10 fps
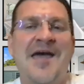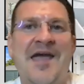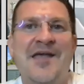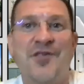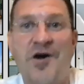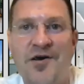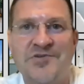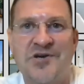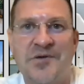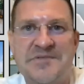a
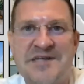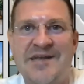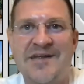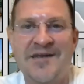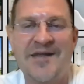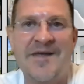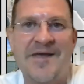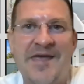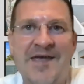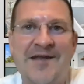long-term tenant
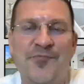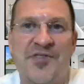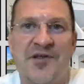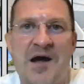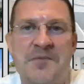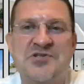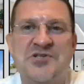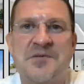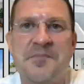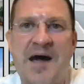in with an option
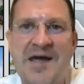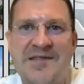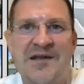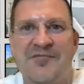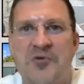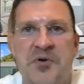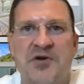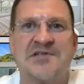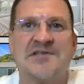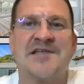to buy. They never
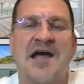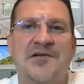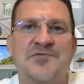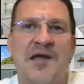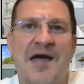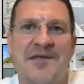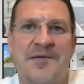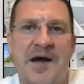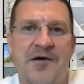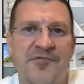purchased the house. We got them
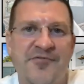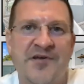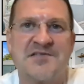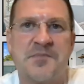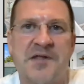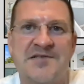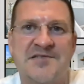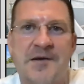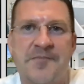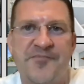out, fixed the place
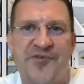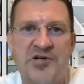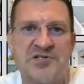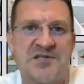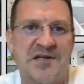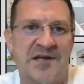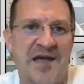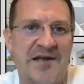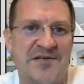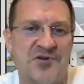up, furnished it, and
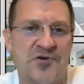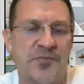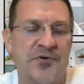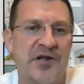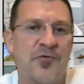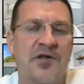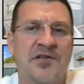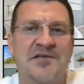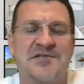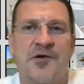got it sold pretty
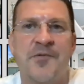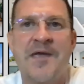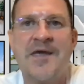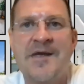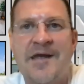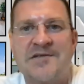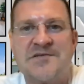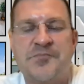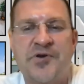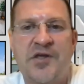quickly. So got
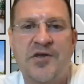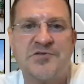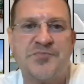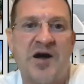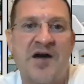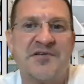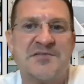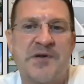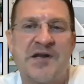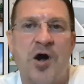some pretty huge profits,
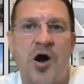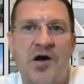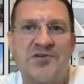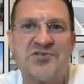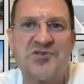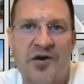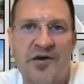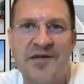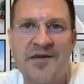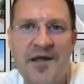but it all
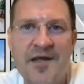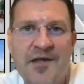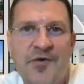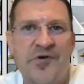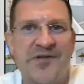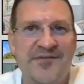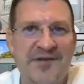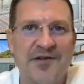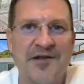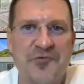started with
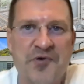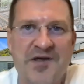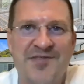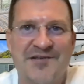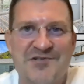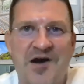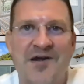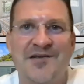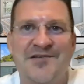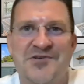dealing with and
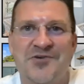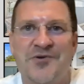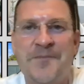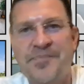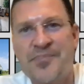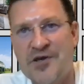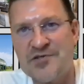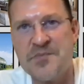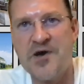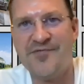talking to
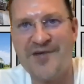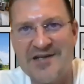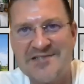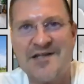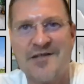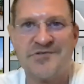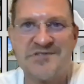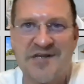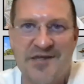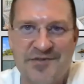those motivated sellers
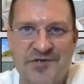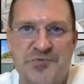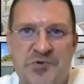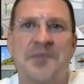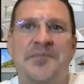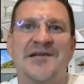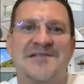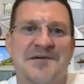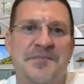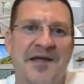to get those
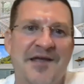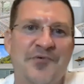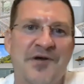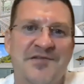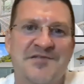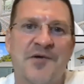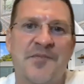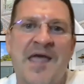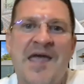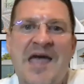properties to begin with. So
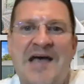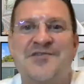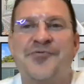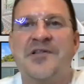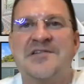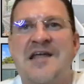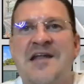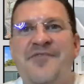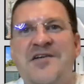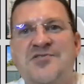as a real estate
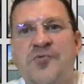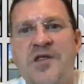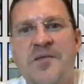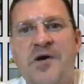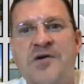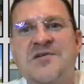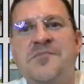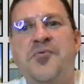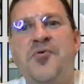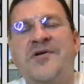investor, one of the most
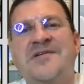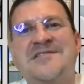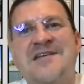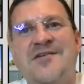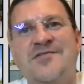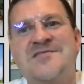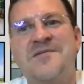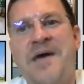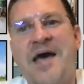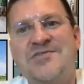important skills to
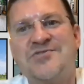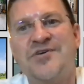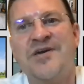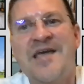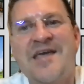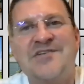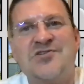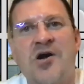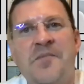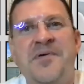master is
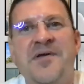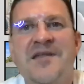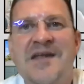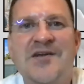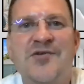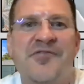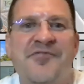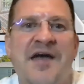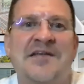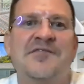our ability to
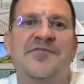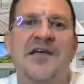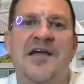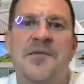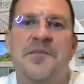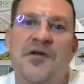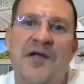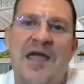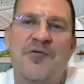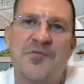effectively
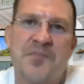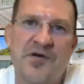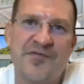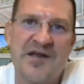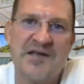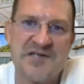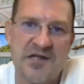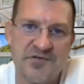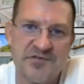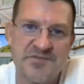communicate with motivated
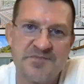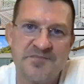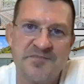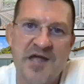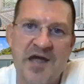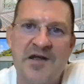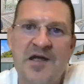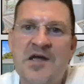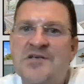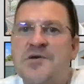sellers. Okay,
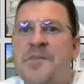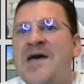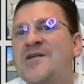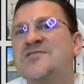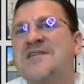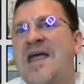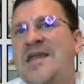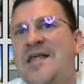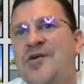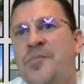so by
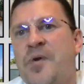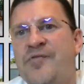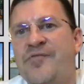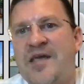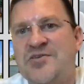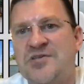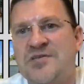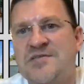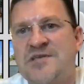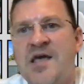understanding their
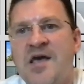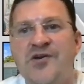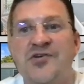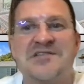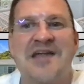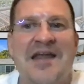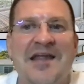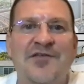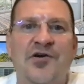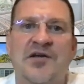motivations,
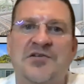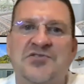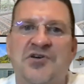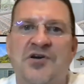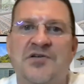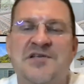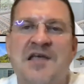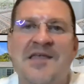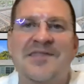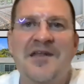understanding their concerns,
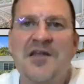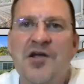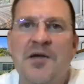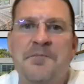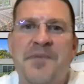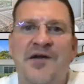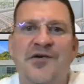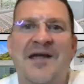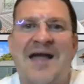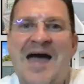then you can better
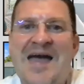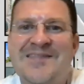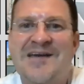guide the